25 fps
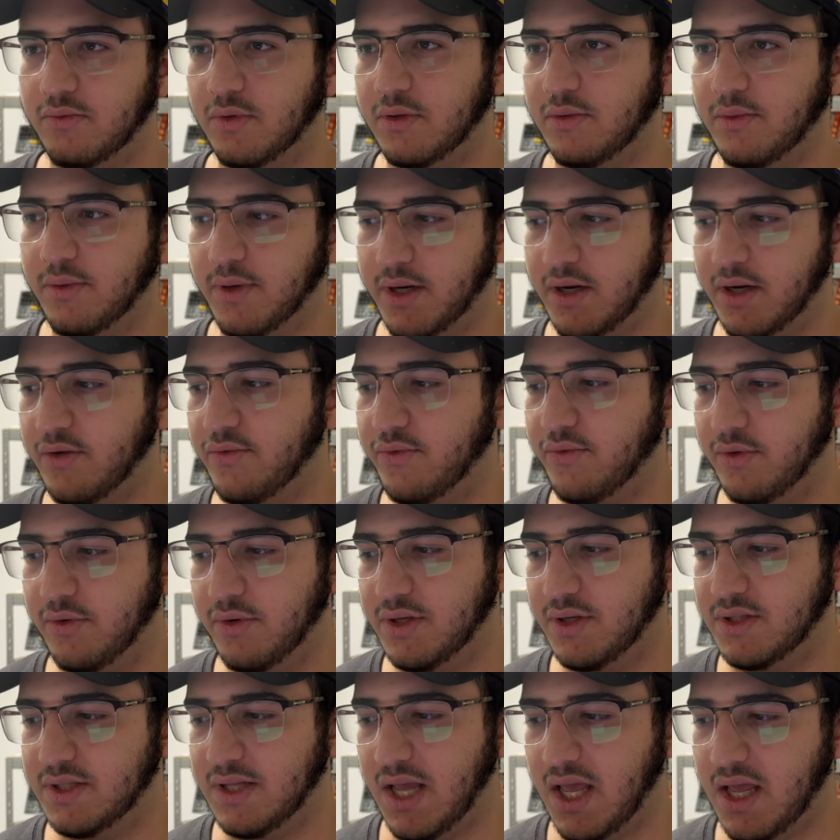What we're here for
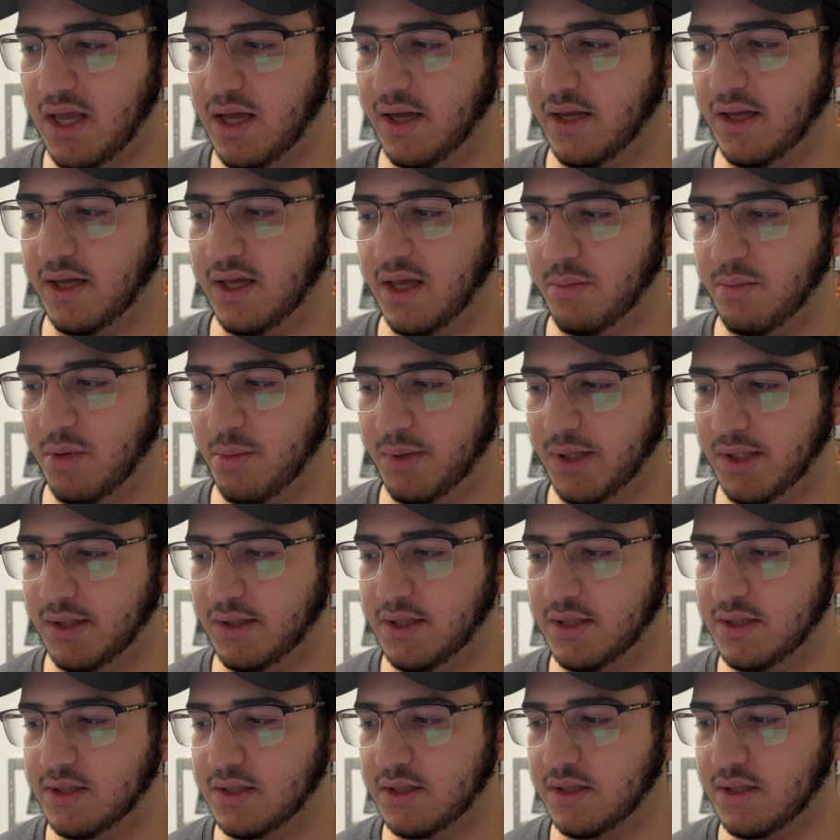is the AI
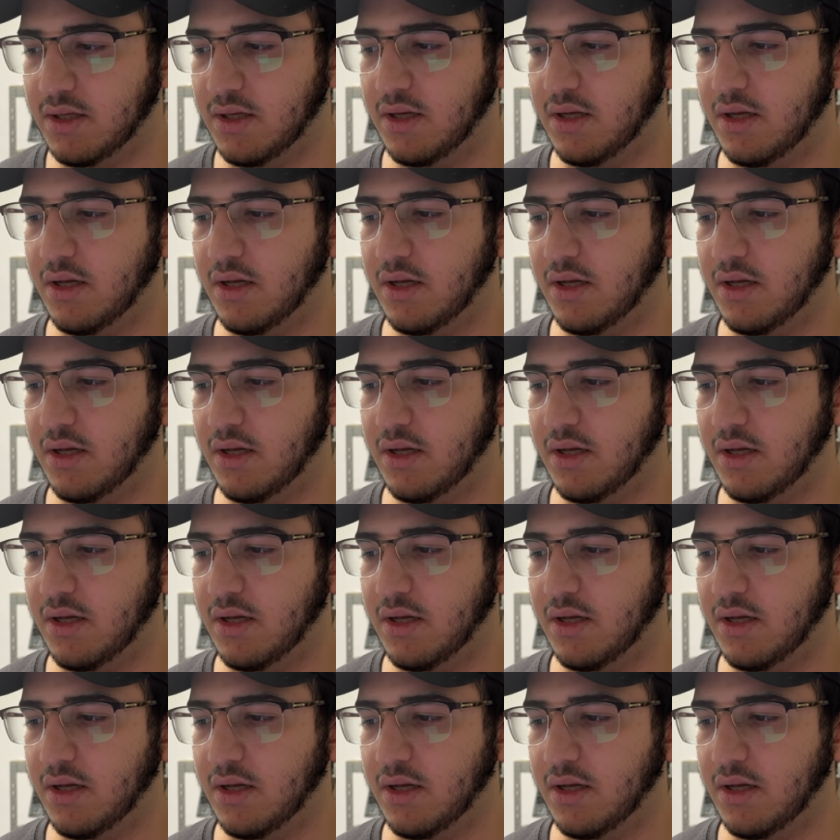capabilities.